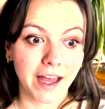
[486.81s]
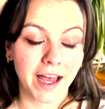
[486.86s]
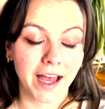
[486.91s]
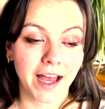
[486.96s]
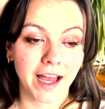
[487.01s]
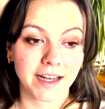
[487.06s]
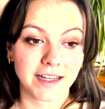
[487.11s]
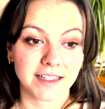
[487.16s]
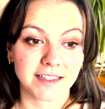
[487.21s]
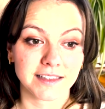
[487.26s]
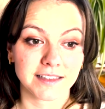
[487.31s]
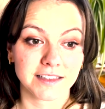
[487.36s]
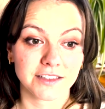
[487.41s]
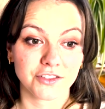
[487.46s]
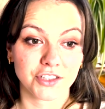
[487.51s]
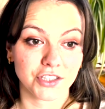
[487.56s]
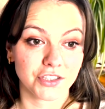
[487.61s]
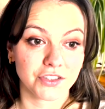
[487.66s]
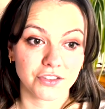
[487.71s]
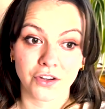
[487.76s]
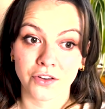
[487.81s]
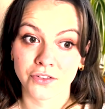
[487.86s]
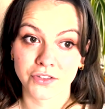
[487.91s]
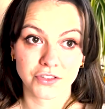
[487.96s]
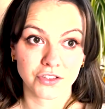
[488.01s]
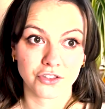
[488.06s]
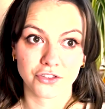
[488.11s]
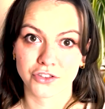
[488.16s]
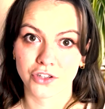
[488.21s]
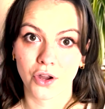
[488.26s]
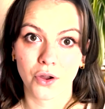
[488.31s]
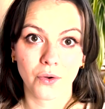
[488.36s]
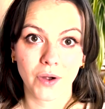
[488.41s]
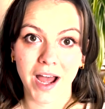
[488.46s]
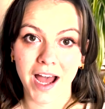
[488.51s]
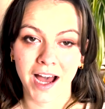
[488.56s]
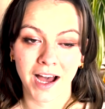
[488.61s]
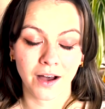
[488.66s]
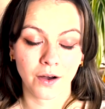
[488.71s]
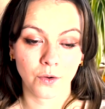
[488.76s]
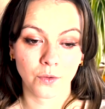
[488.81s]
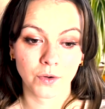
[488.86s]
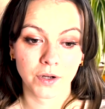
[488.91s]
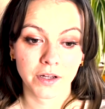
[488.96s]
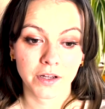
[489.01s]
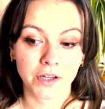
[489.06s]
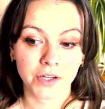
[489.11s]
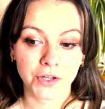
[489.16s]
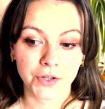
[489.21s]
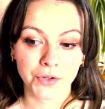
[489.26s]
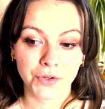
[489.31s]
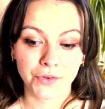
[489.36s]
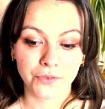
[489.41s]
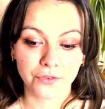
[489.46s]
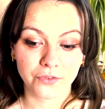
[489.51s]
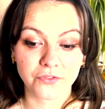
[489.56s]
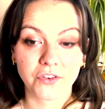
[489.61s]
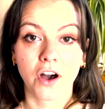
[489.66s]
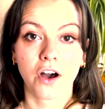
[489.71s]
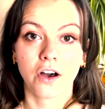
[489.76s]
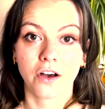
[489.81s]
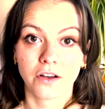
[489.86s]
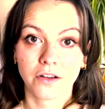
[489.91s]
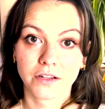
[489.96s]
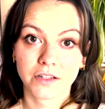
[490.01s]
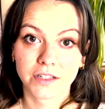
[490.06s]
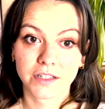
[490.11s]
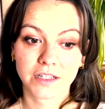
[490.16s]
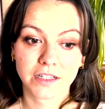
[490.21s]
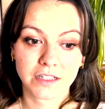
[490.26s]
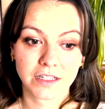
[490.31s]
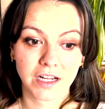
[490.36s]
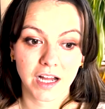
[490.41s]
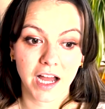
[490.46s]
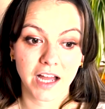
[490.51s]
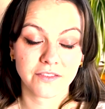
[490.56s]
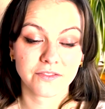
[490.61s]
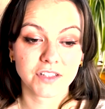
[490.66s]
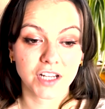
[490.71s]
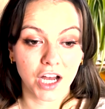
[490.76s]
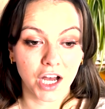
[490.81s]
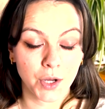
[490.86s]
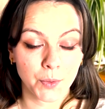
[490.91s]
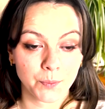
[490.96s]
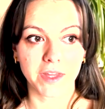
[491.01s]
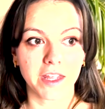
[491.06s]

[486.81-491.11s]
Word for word: And it just goes to show how far I've come.